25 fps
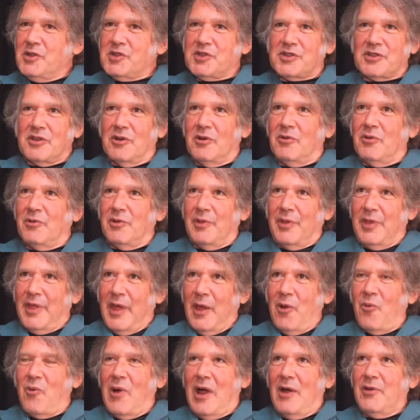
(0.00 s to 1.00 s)
so
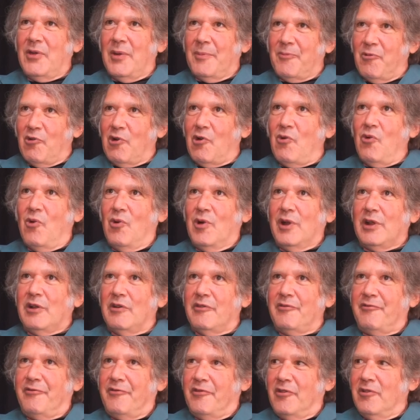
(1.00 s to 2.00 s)
they wound up recording
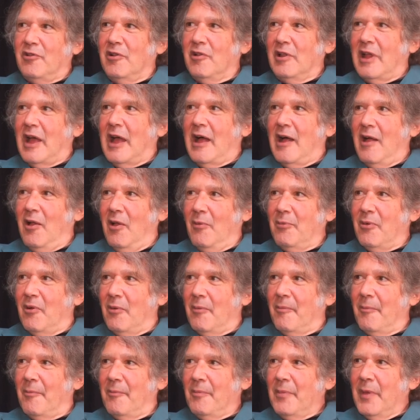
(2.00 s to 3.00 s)
a full
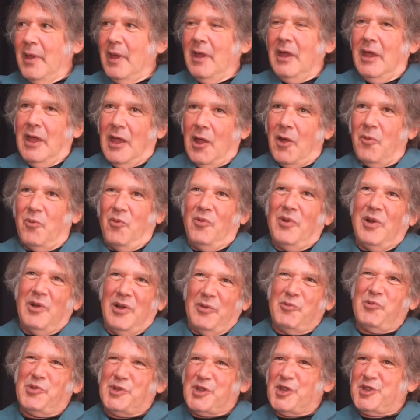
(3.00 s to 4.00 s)
album. And
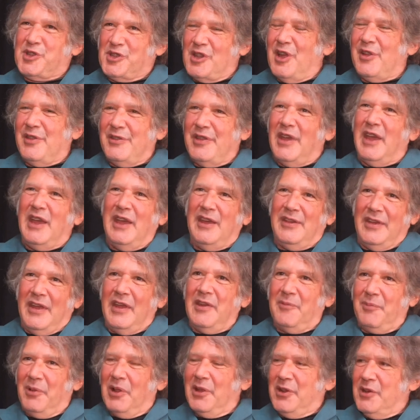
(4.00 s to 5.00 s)
it was a Sunday, and
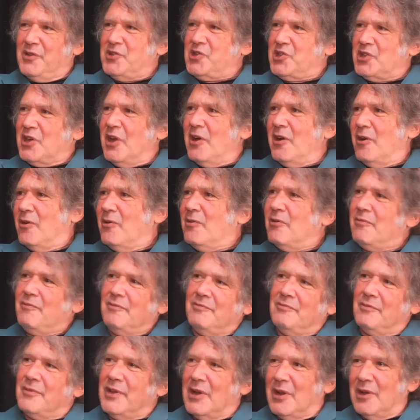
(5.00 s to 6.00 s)
they had played a show.
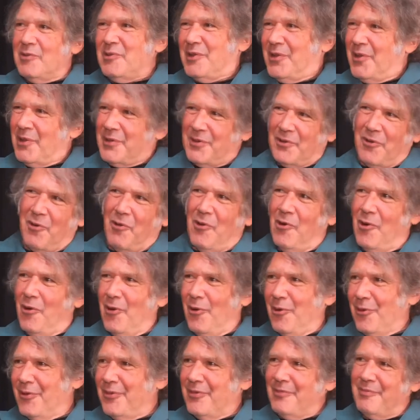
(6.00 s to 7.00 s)
You know, we thought they're
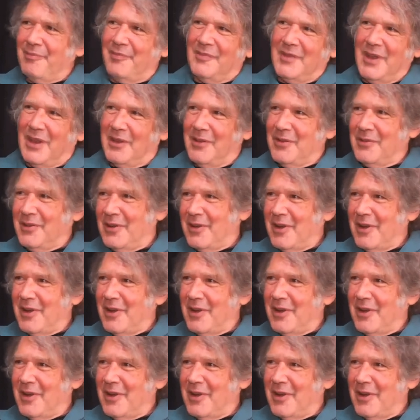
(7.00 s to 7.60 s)
old and, you know,